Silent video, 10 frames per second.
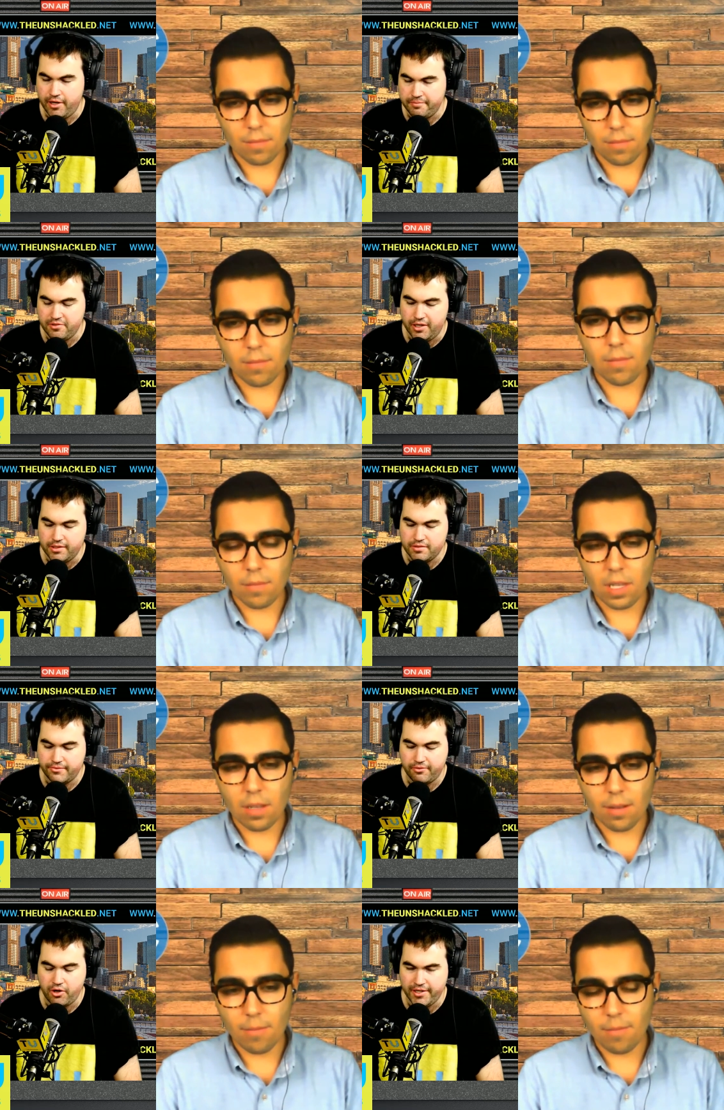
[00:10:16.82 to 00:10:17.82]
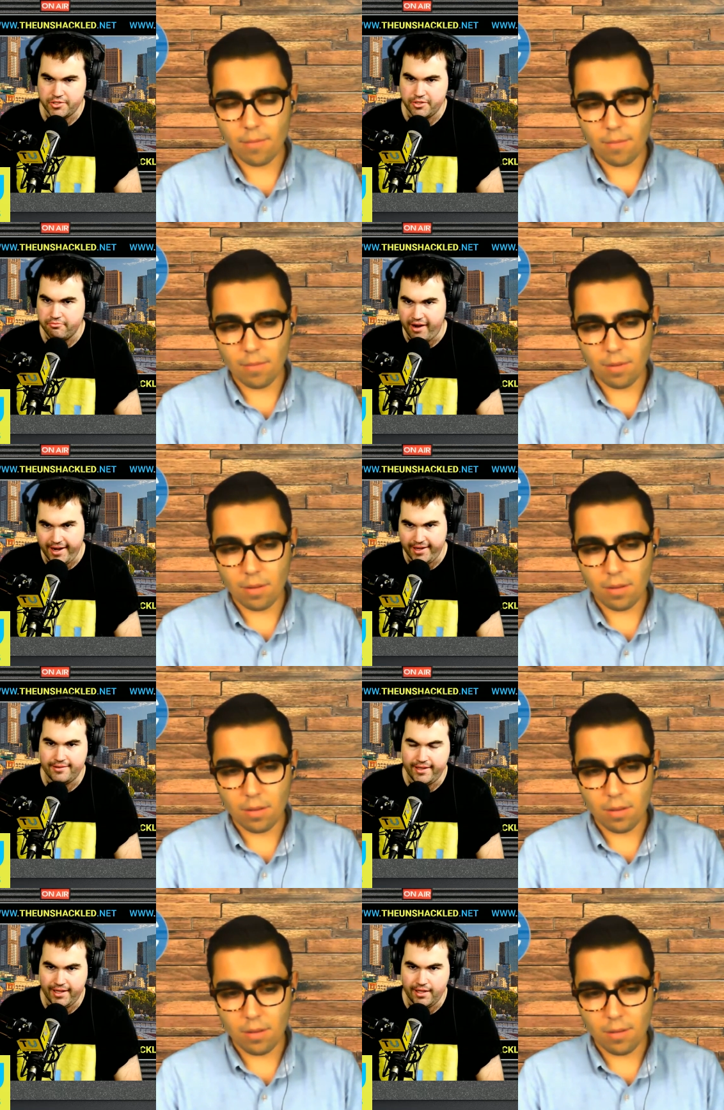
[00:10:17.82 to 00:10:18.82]
Speaker 1: not going to
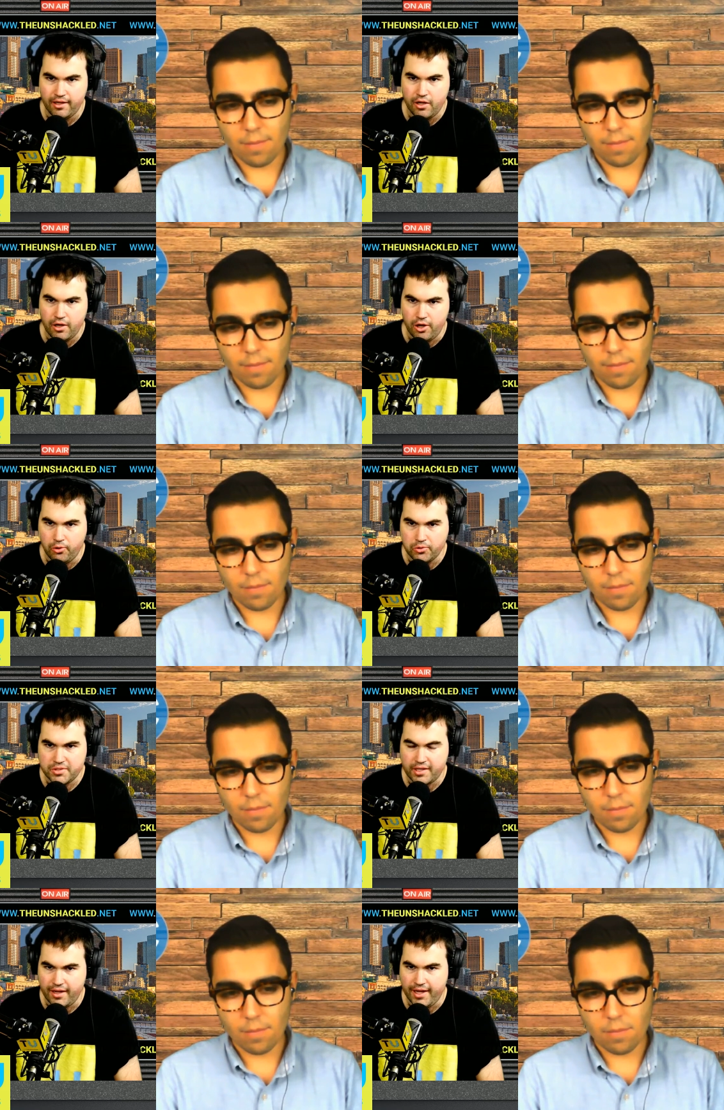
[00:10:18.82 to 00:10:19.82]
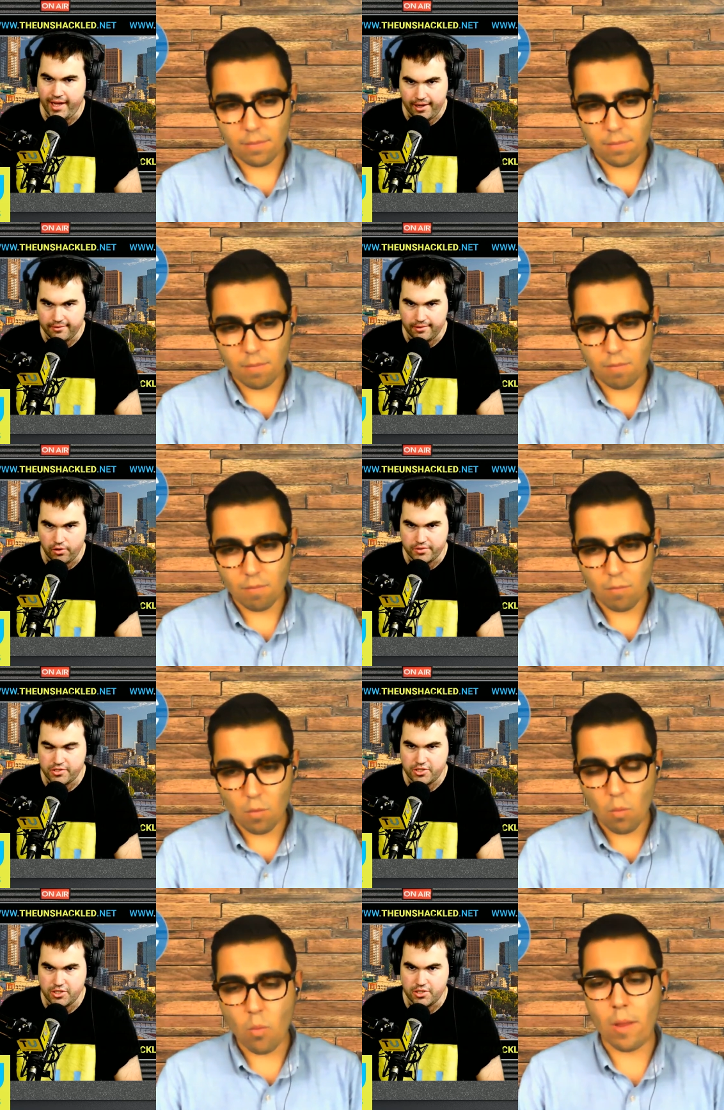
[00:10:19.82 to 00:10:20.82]
radically alter how the
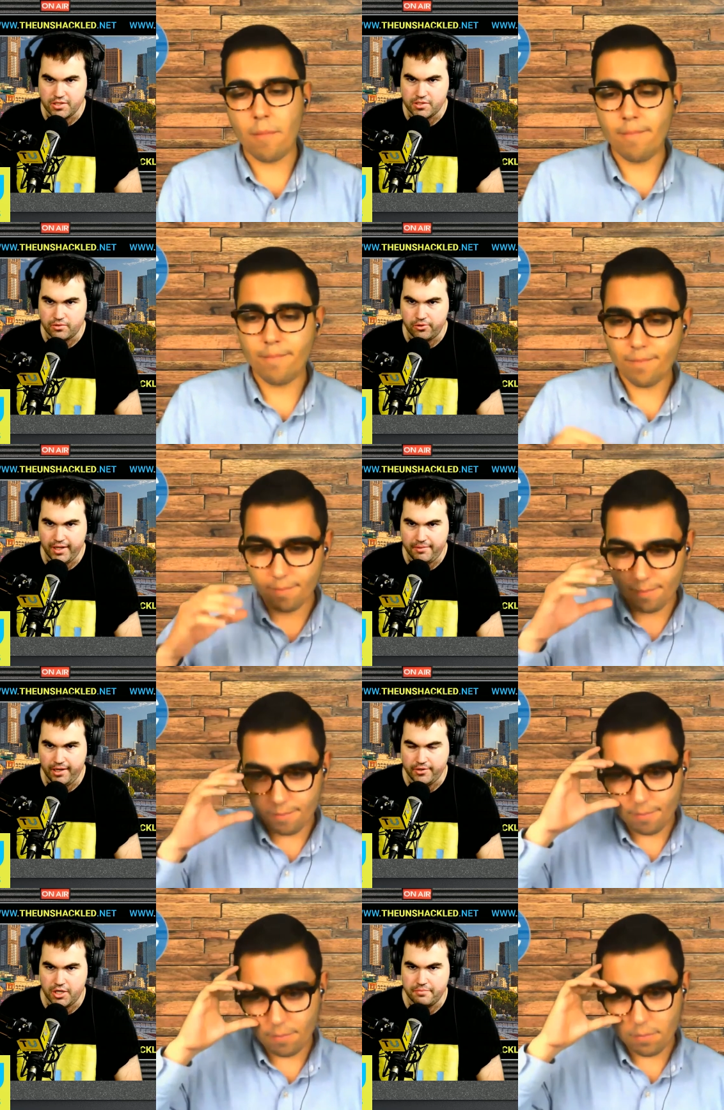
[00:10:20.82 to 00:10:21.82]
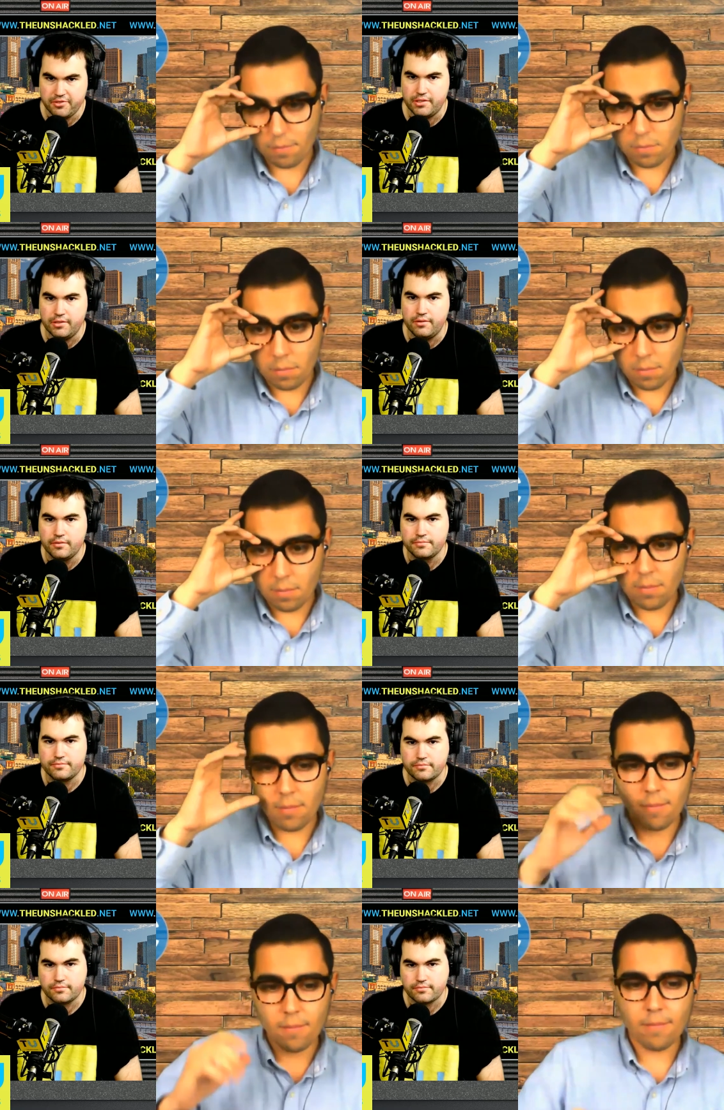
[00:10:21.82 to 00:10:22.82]
Constitution's right. already been interpreted.
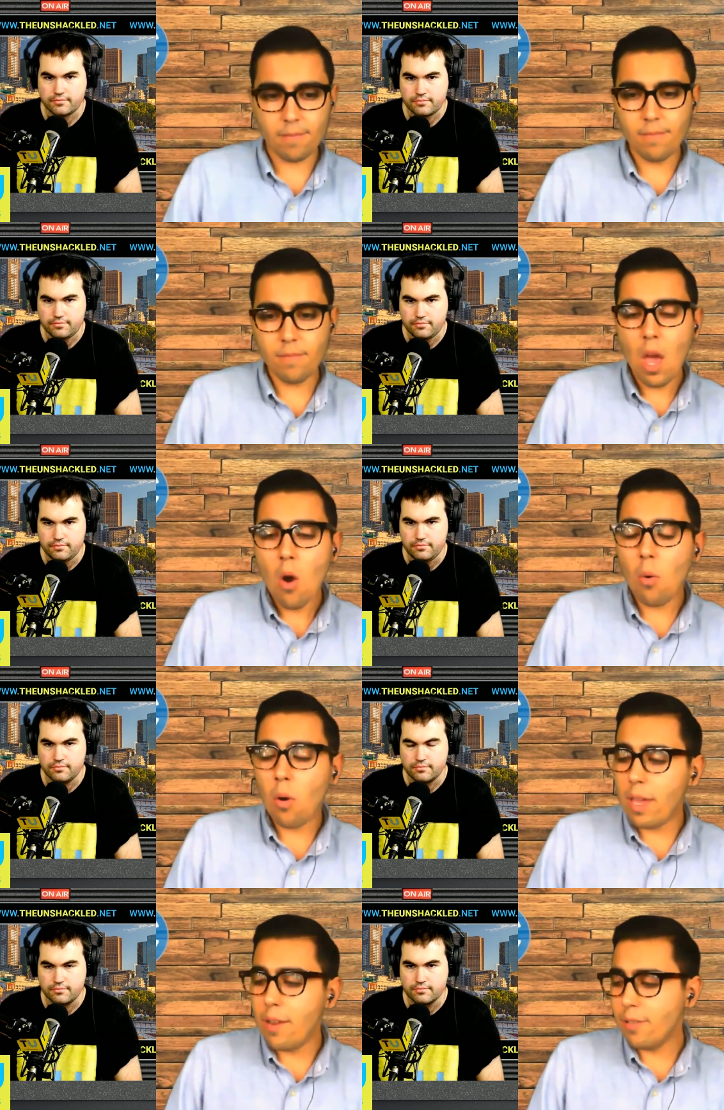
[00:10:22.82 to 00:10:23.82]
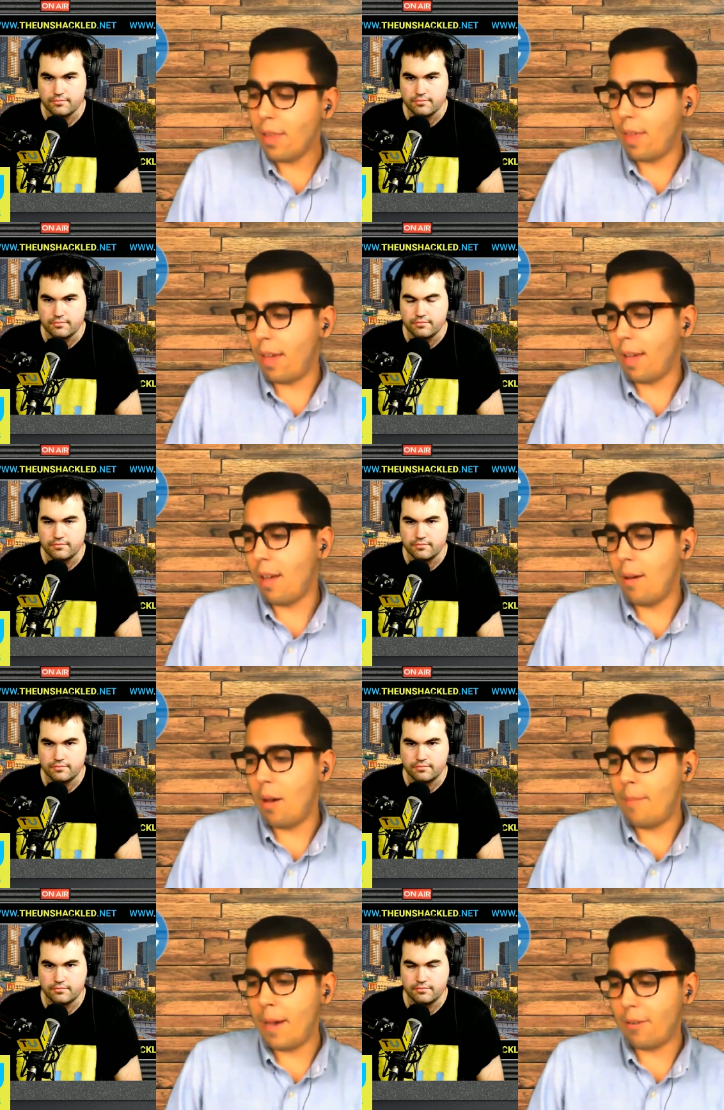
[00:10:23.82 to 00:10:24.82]
Speaker 2: Mm-hmm. Well, here's the thing uh,
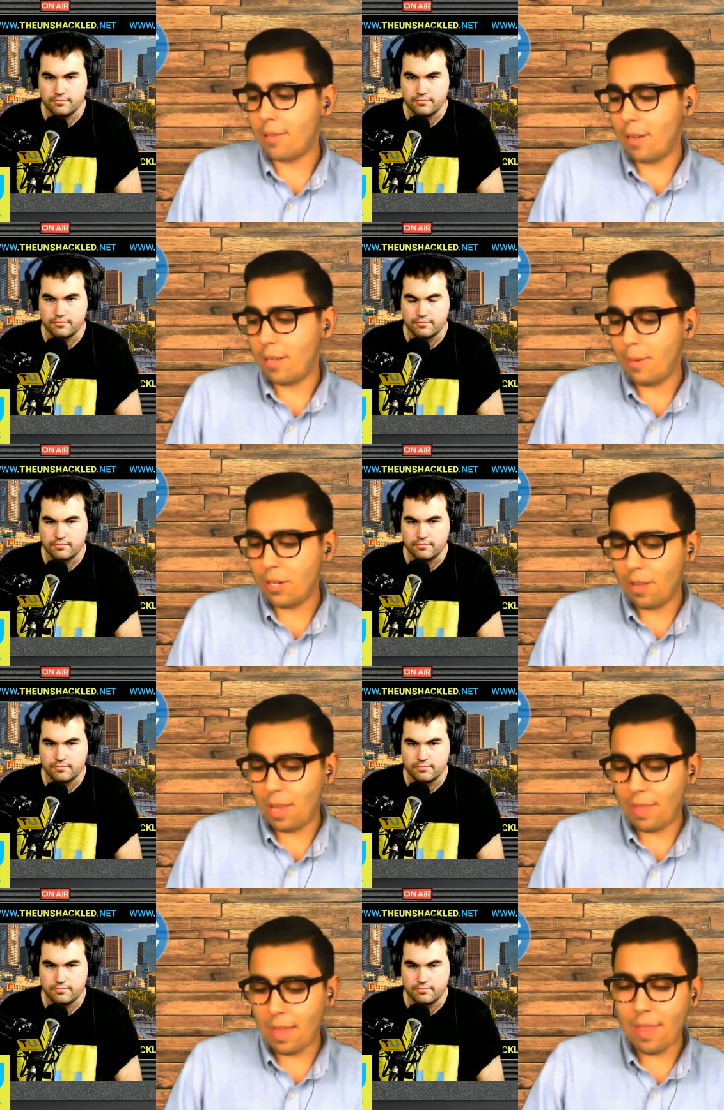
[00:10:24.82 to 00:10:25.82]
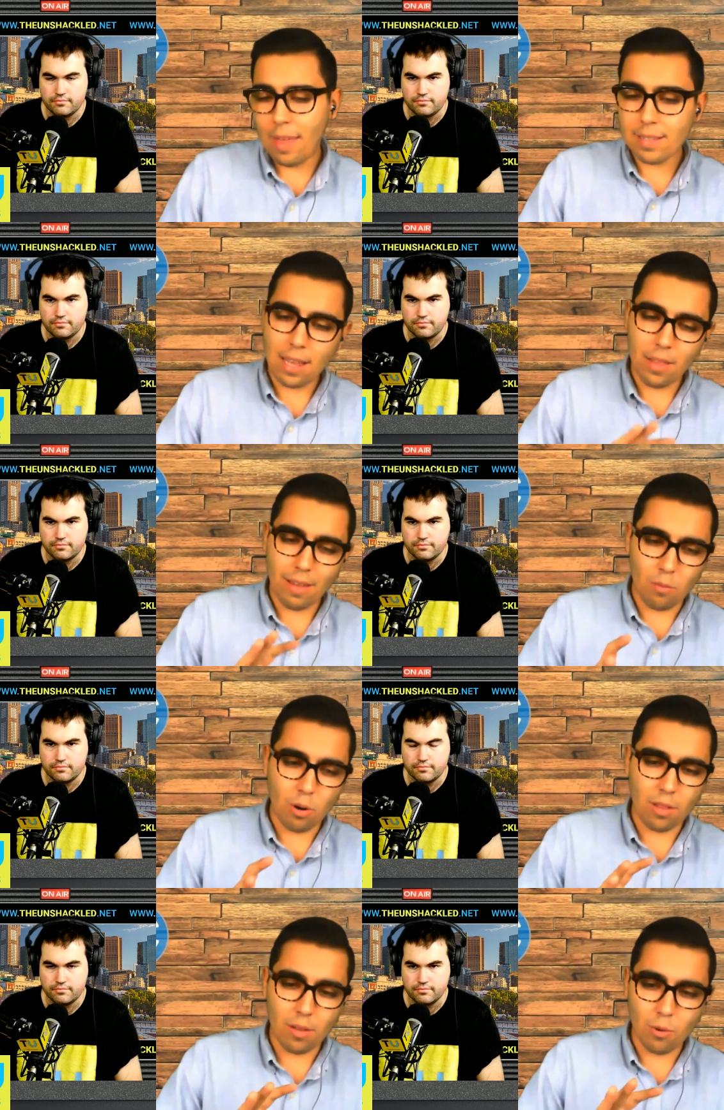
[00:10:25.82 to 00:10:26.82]
about uh, especially that, that that's kind of like one of the
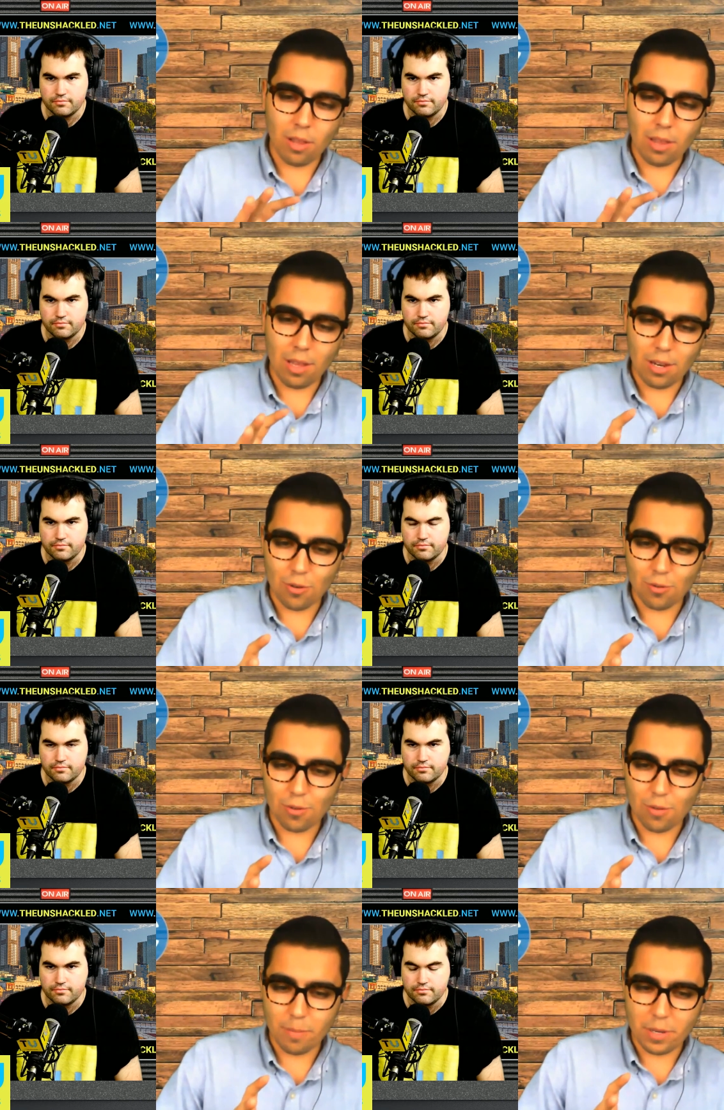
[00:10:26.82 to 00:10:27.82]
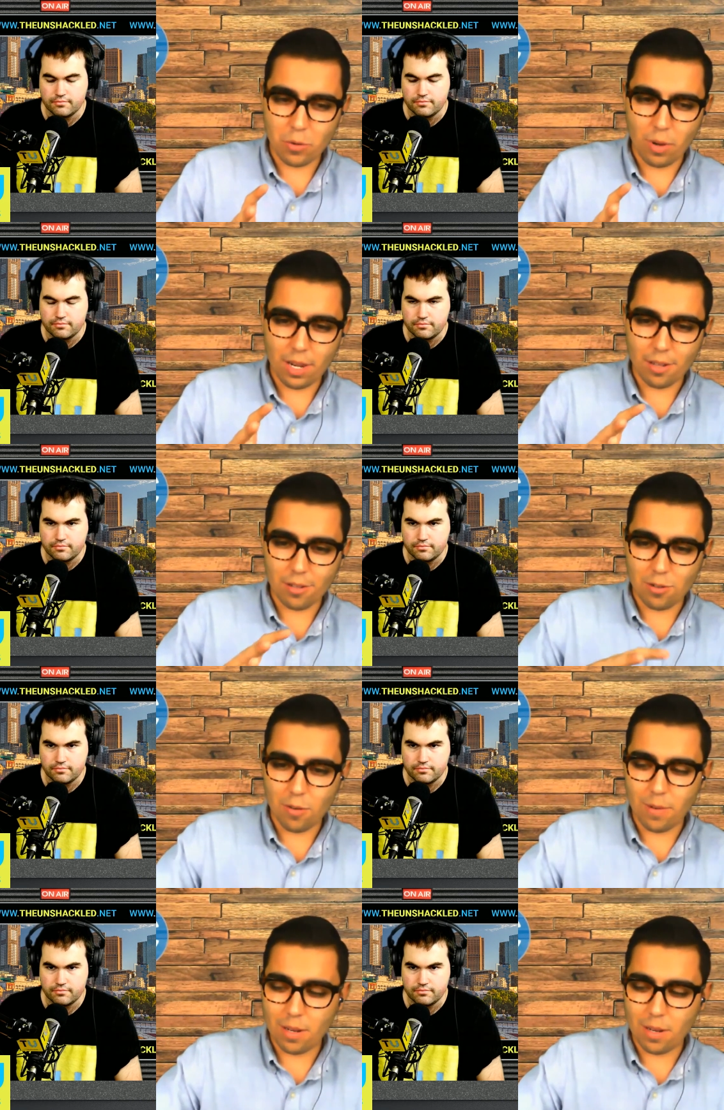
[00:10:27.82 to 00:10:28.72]
one of the issues between conservatives